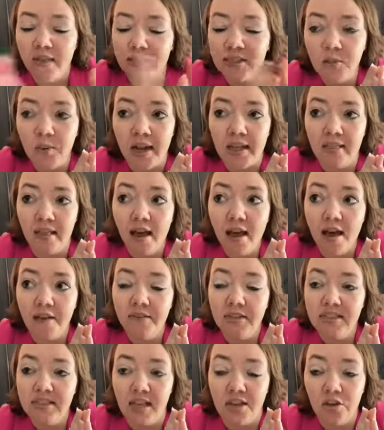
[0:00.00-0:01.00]
that's what I
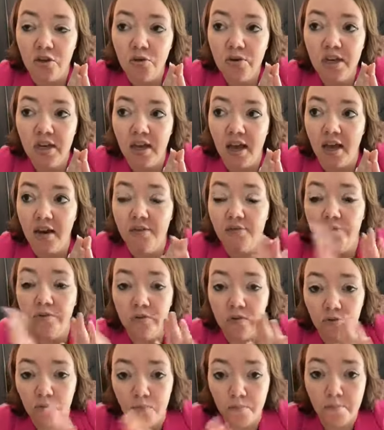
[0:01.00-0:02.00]
love is that you can kind of
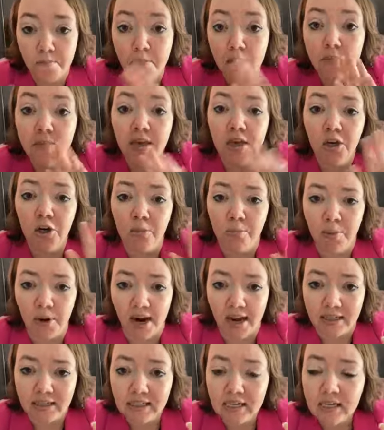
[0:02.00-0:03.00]
mimic your
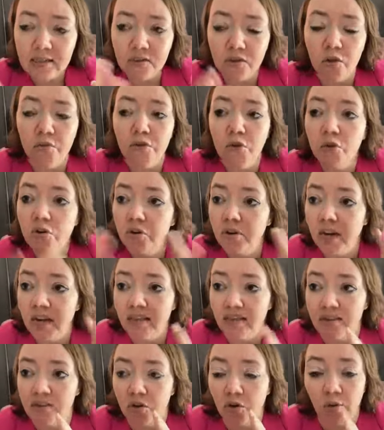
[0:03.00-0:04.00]
branding. So if you
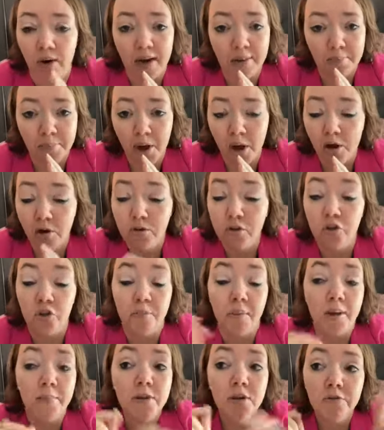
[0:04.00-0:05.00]
create this great post,
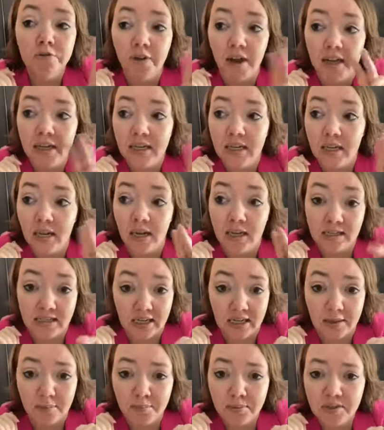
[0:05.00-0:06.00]
or maybe you find a
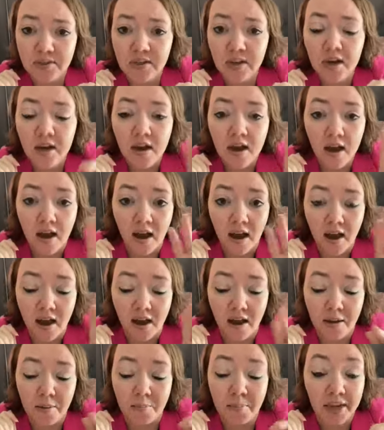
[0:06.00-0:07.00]
tips
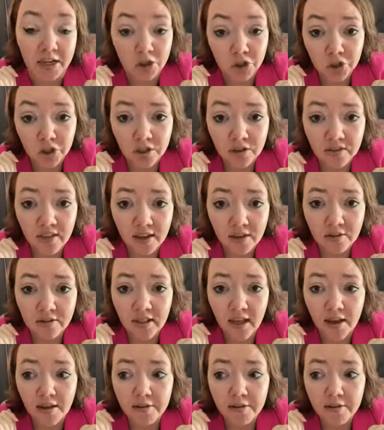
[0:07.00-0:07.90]
picture that you